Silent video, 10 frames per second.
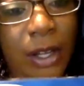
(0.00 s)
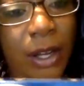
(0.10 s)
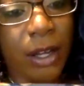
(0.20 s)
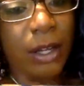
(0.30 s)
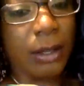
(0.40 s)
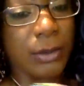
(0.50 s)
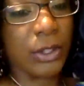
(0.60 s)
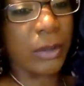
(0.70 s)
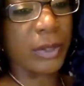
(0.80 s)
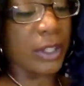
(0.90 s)
So
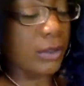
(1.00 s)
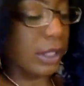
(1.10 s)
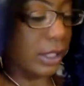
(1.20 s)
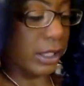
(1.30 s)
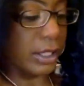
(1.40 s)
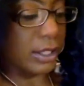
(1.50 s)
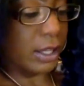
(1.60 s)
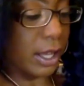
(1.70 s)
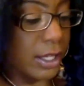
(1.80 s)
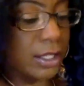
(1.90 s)
I'll be using this
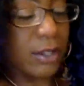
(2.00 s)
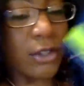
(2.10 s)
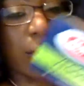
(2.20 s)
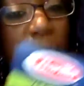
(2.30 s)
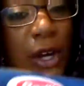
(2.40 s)
as the stir-fry